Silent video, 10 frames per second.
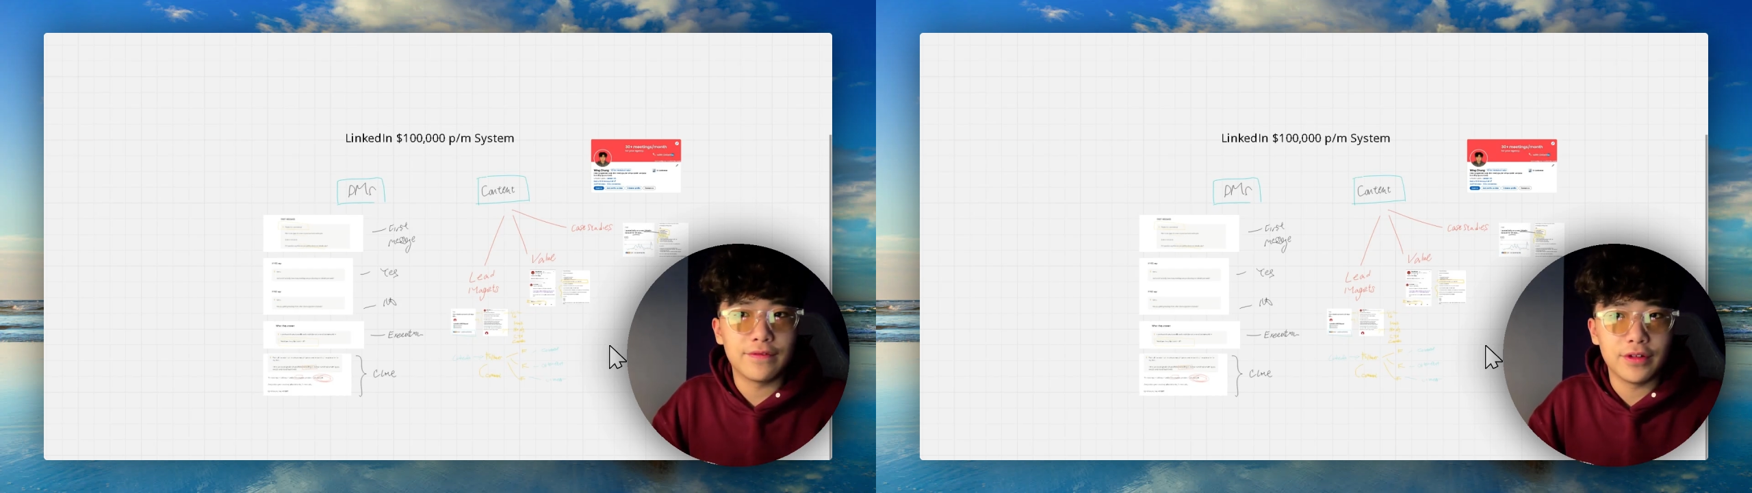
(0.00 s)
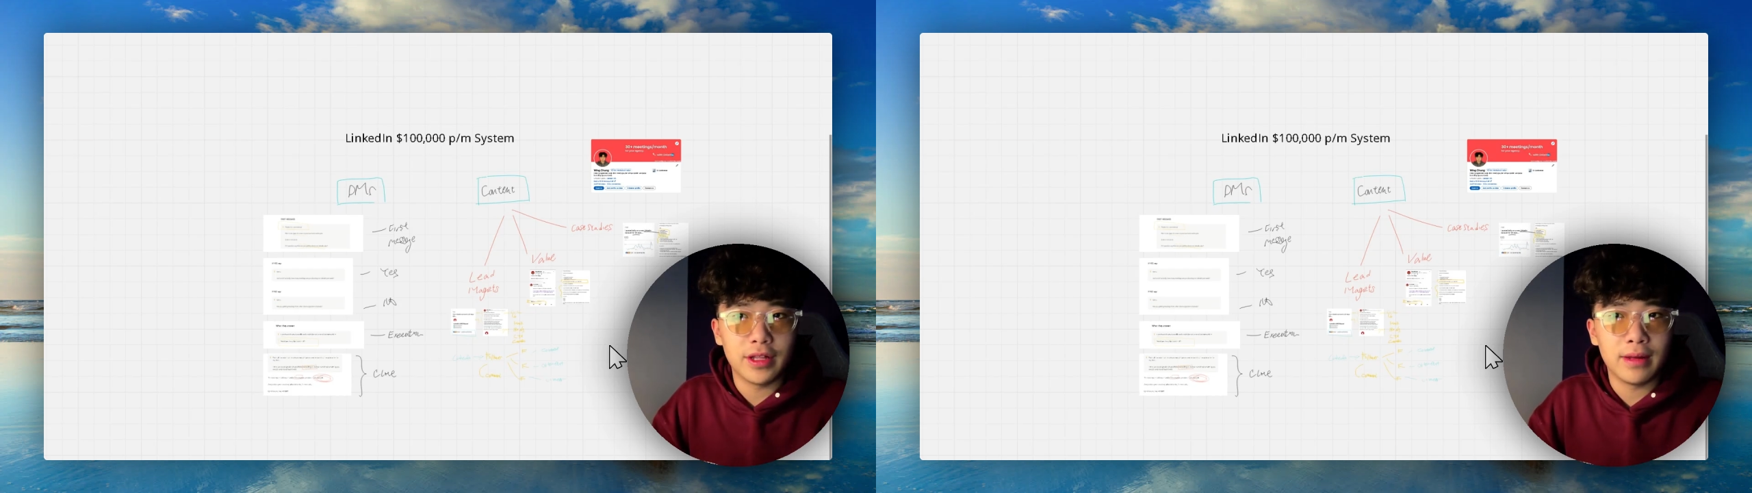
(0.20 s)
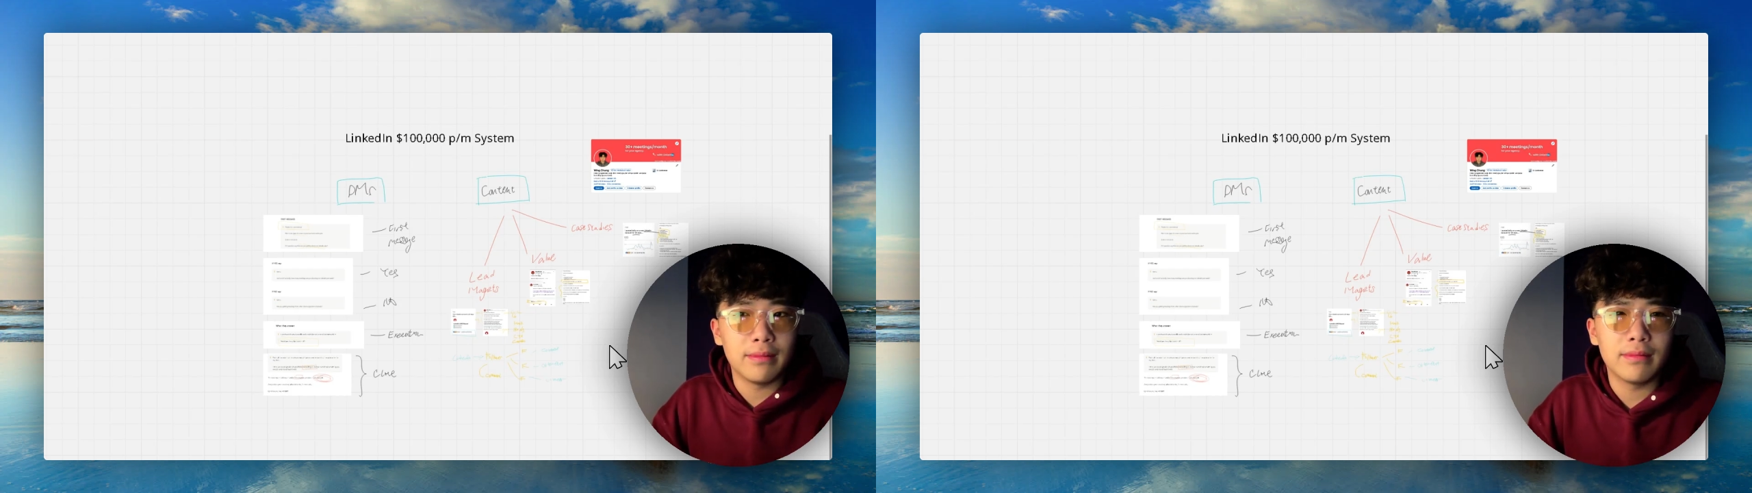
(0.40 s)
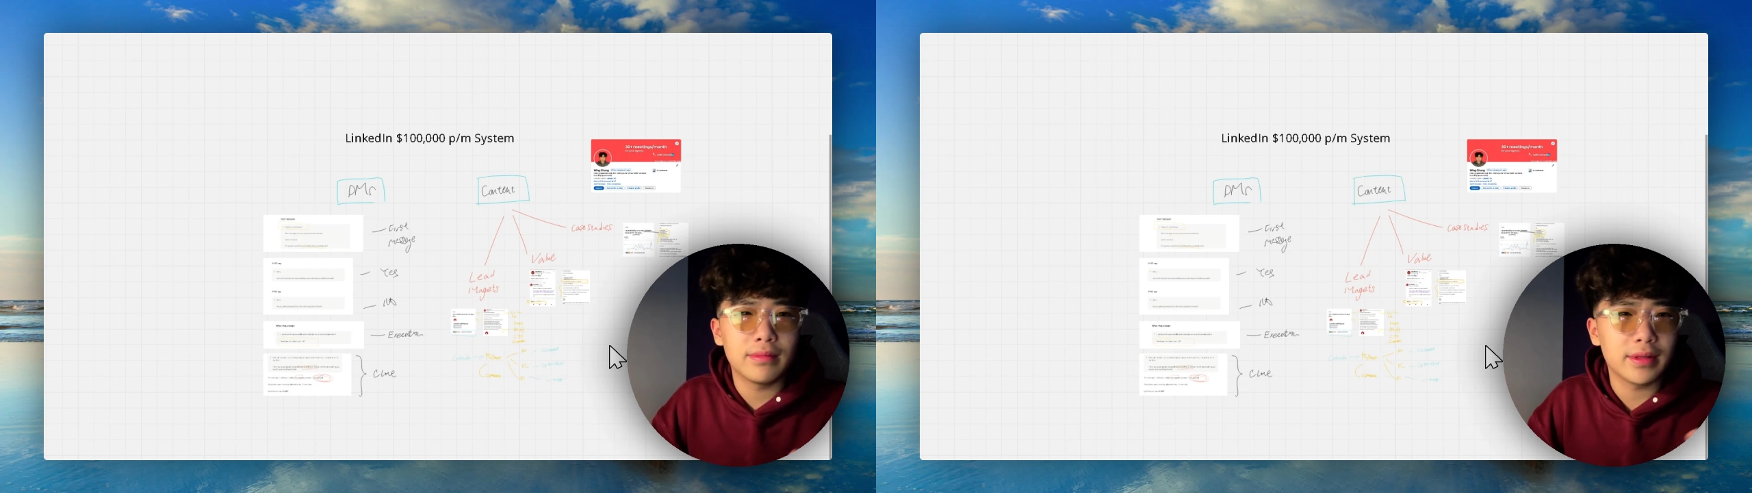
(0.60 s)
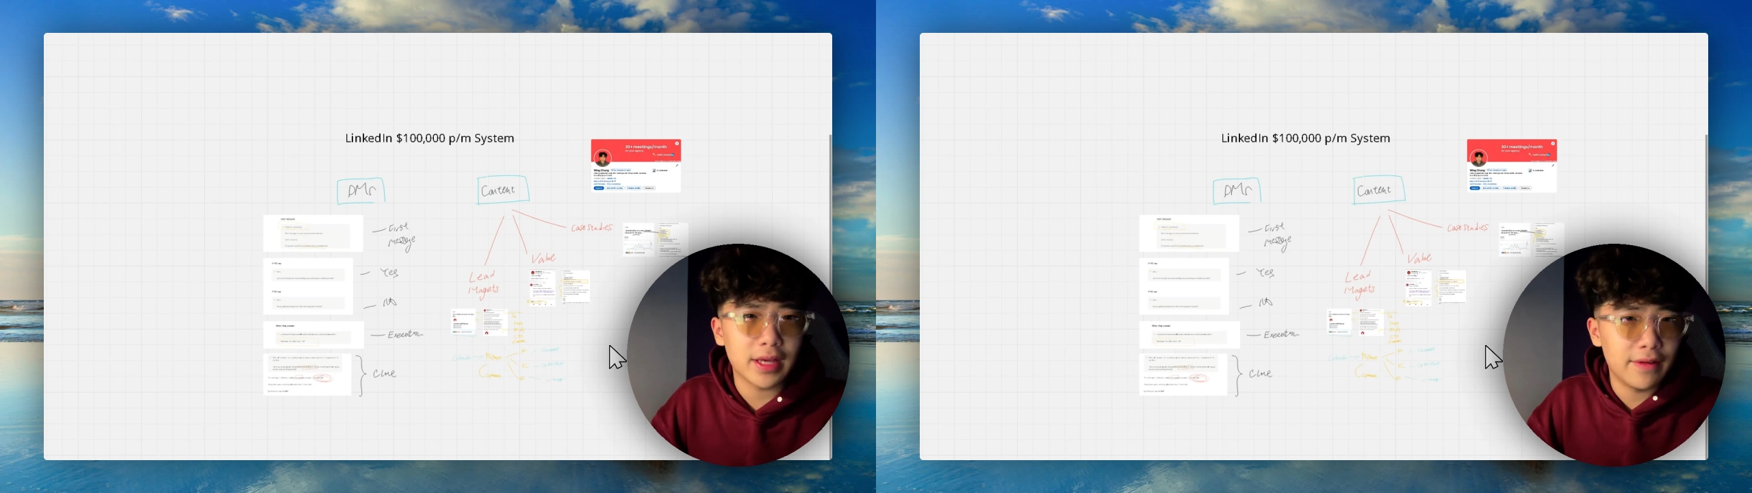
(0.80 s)
for them
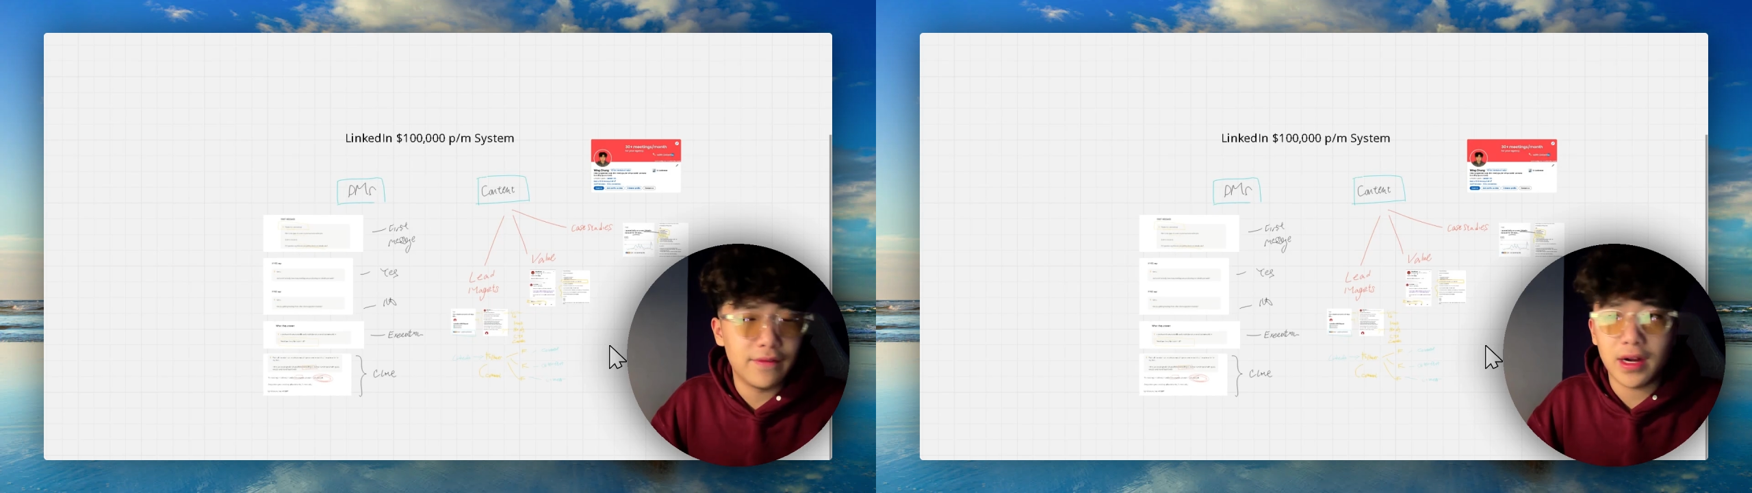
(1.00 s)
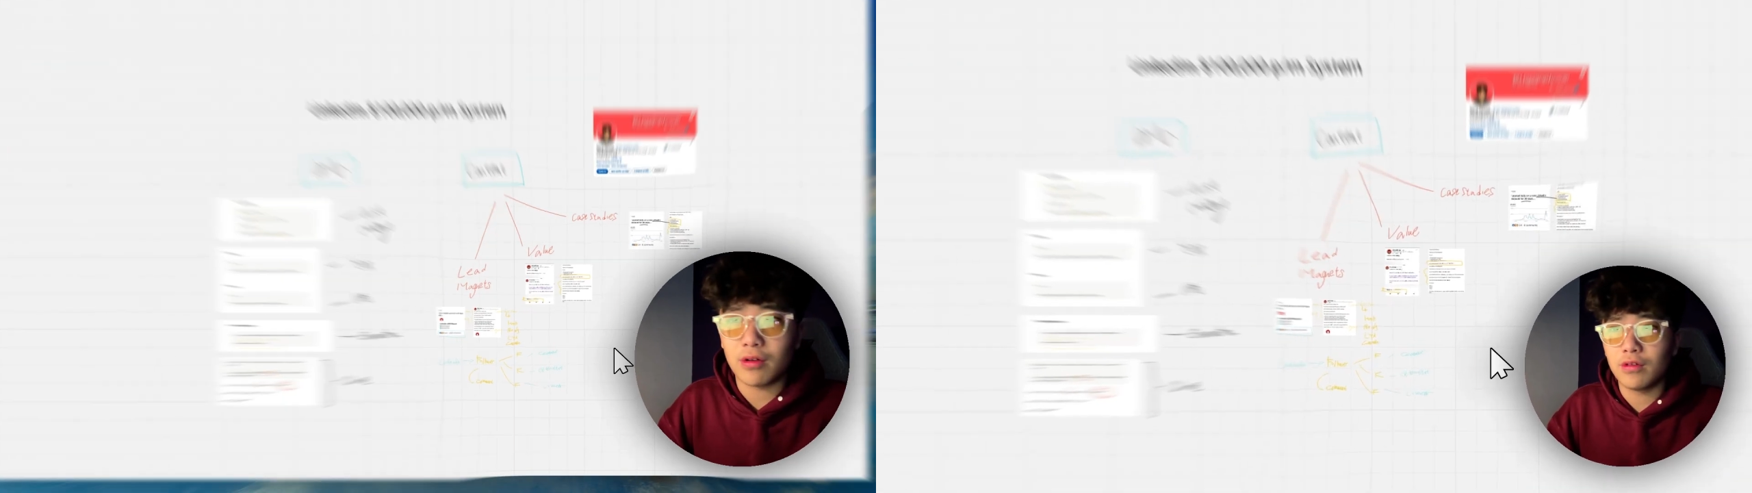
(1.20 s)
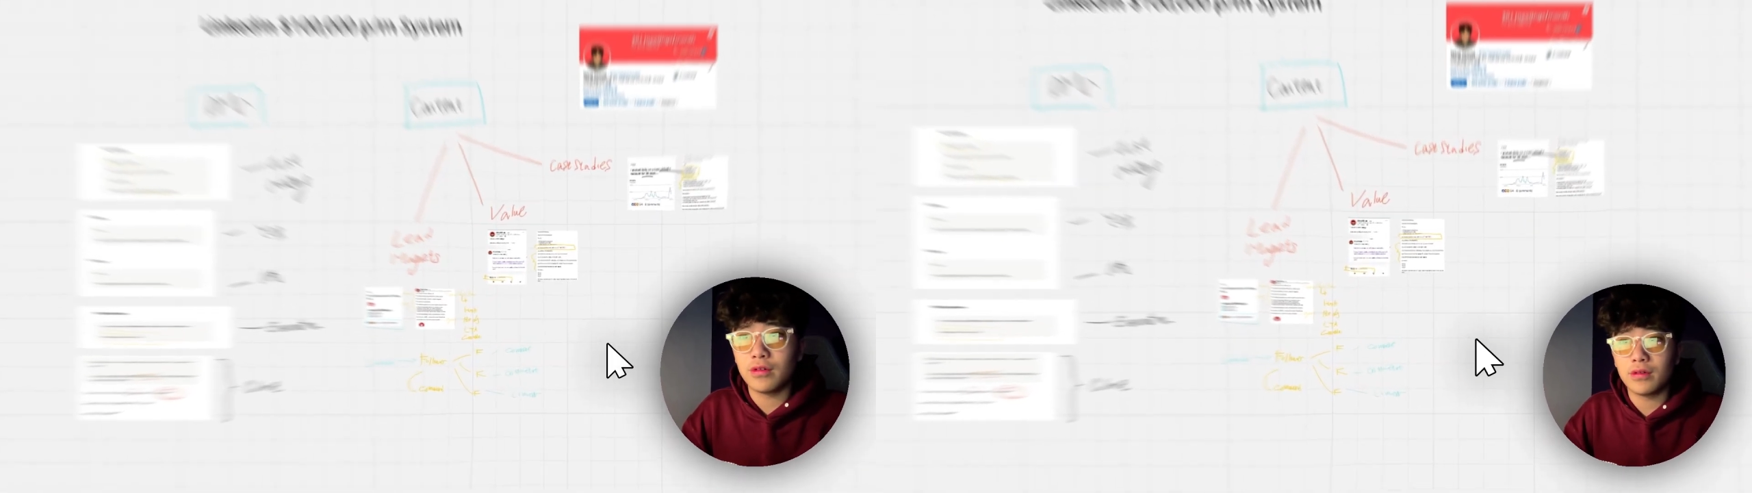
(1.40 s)
to get viral,